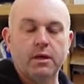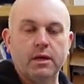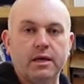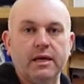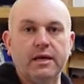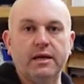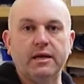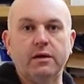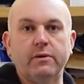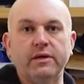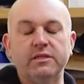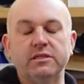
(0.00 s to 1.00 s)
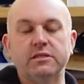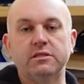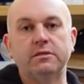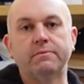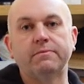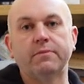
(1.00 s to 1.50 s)
Again, any
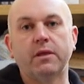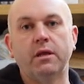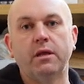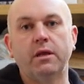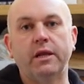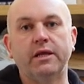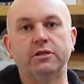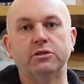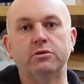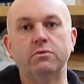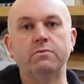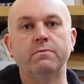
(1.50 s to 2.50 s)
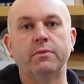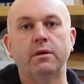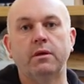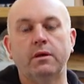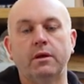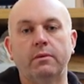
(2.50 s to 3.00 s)
questions, let us know,
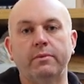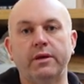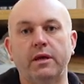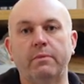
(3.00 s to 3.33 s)
and we can